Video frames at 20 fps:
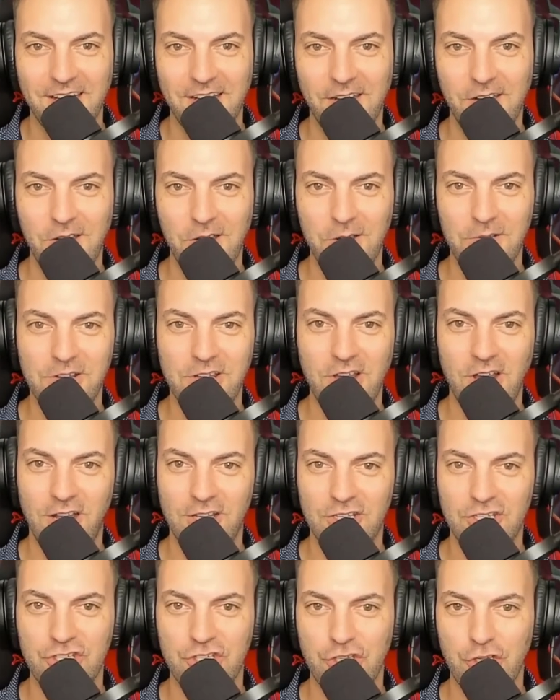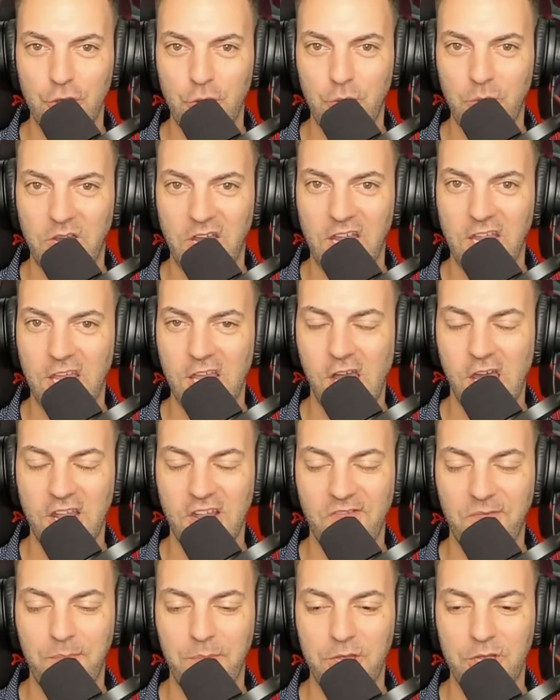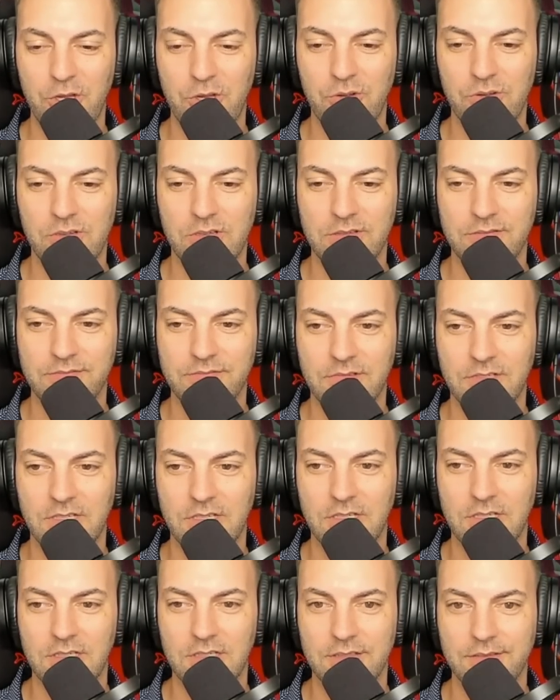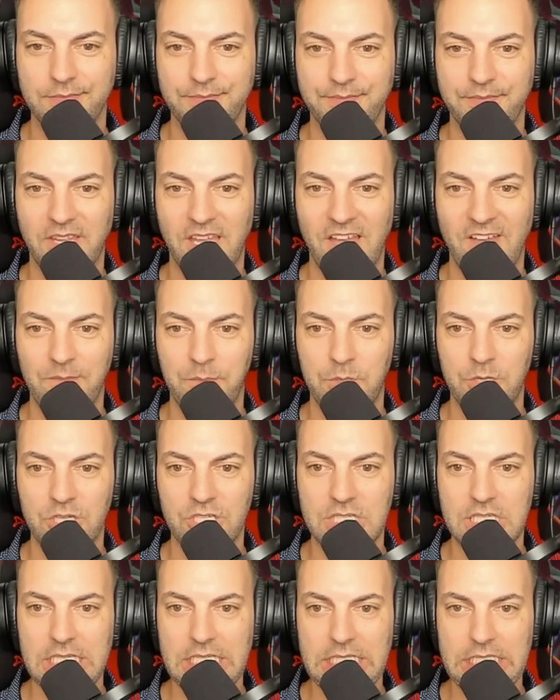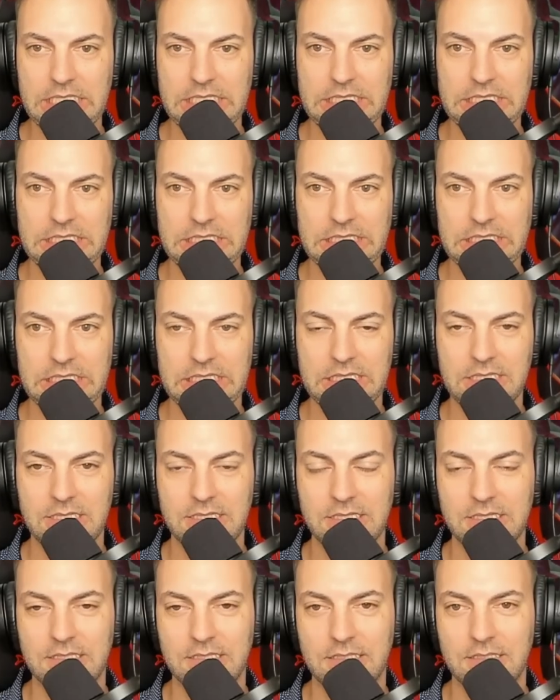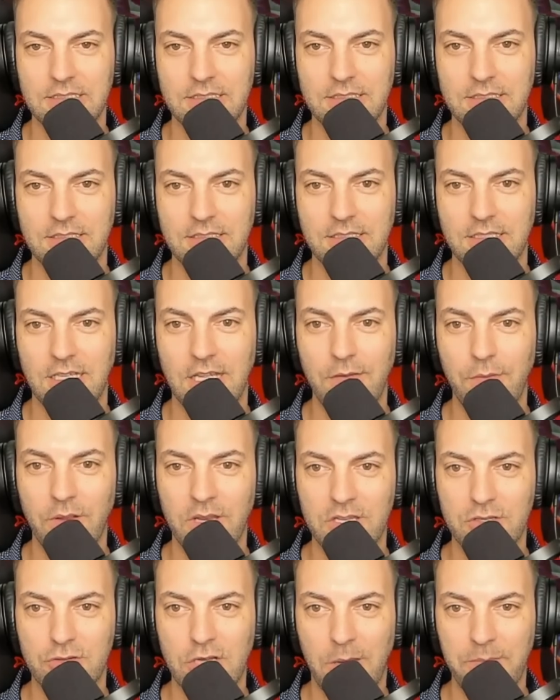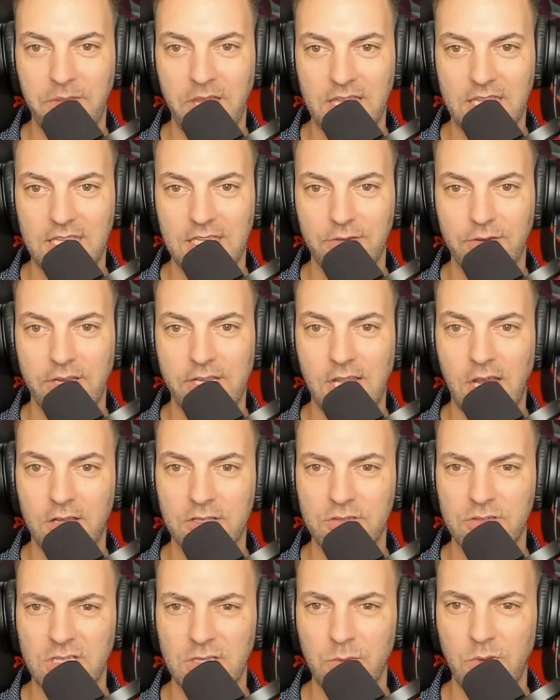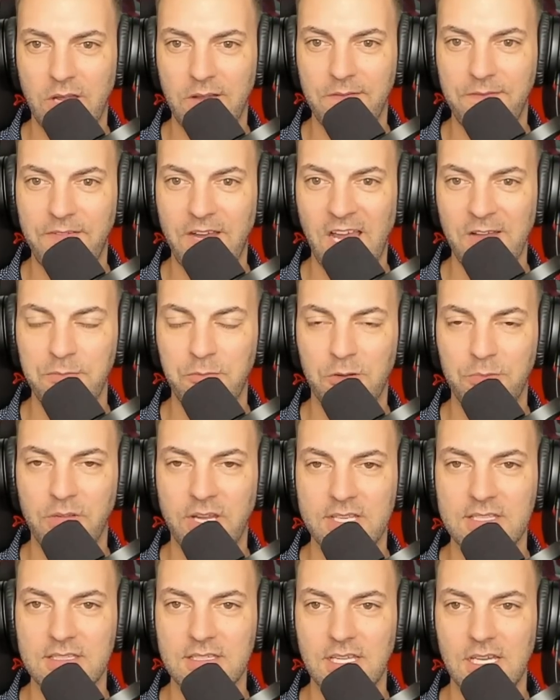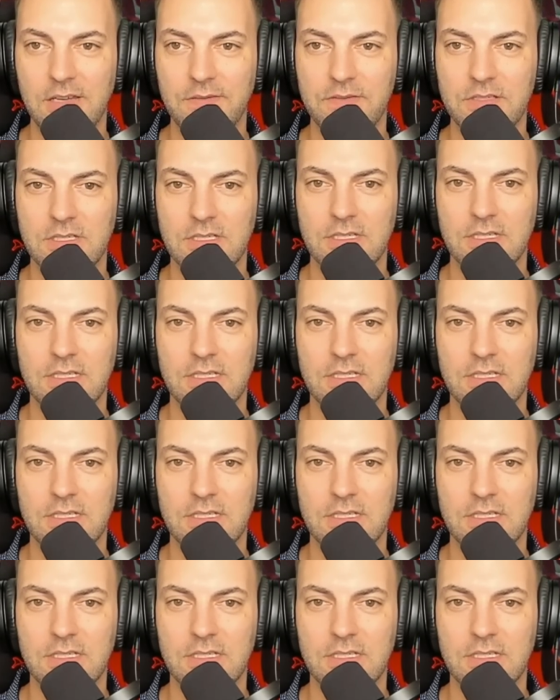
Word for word: Oh, Khonshu, god of moon, have mercy. If we could just drop that key right now. There's only, what, five more places left?